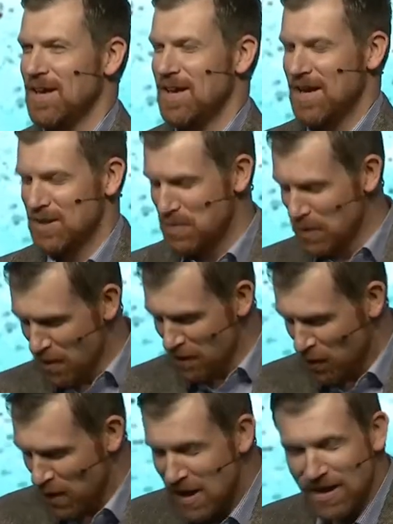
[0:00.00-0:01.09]
It's been a rough
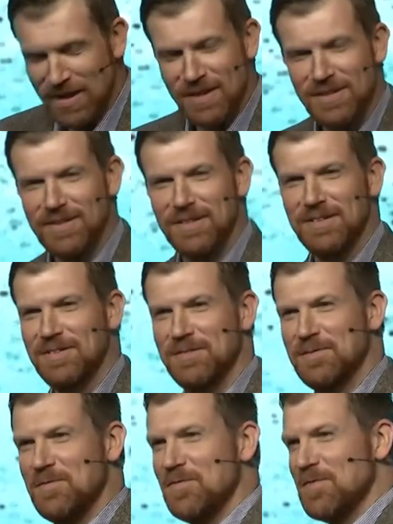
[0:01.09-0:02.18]
week.
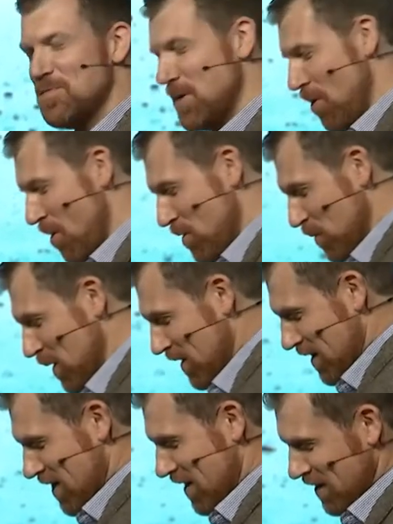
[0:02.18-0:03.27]
It's been a hard week,
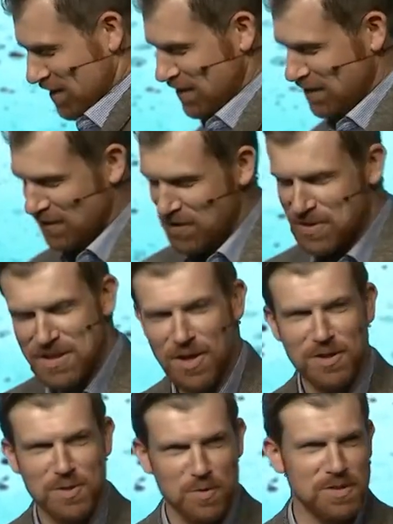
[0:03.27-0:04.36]
I think. You see all
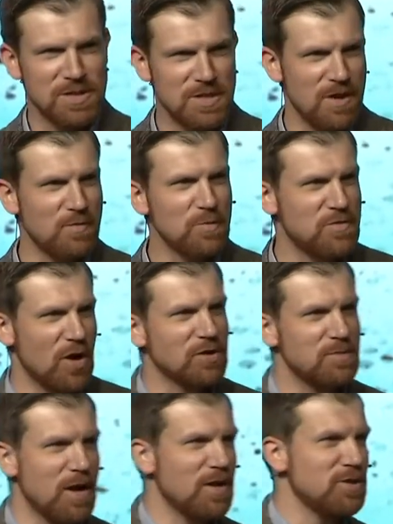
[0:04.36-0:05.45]
sorts of stuff, and we've talked
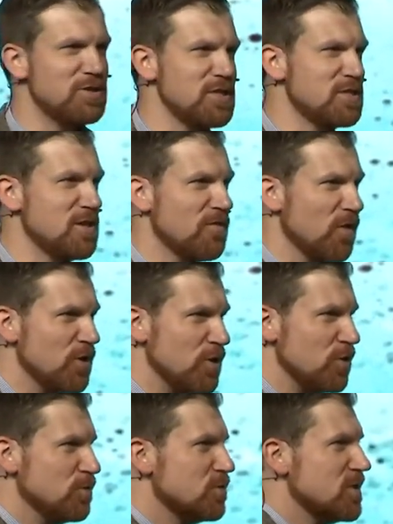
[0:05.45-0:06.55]
about it. You see stuff on the
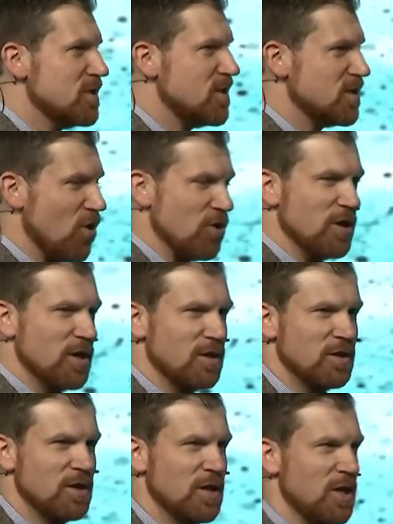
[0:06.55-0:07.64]
news that's disheartening.
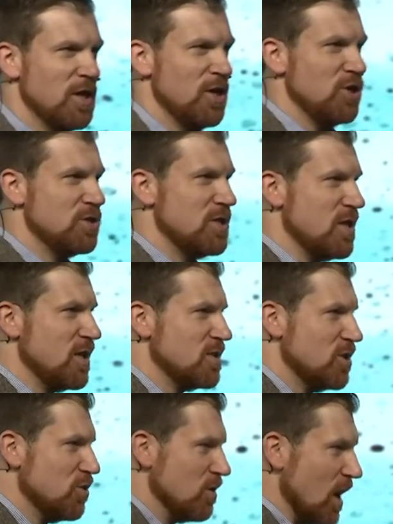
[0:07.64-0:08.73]
You see things
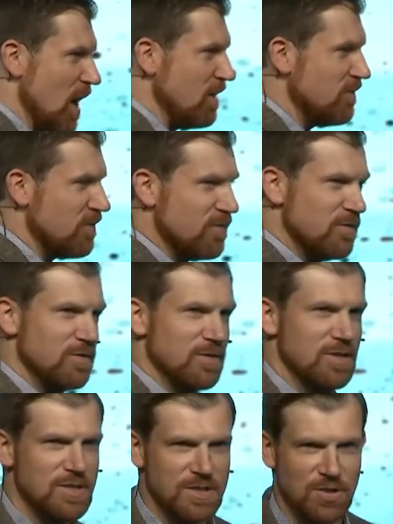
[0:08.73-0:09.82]
in your life
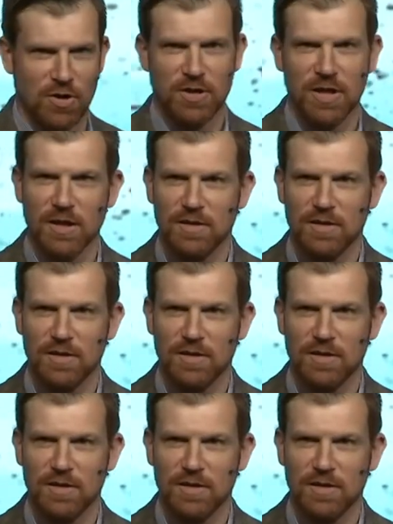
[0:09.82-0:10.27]
that's disheartening.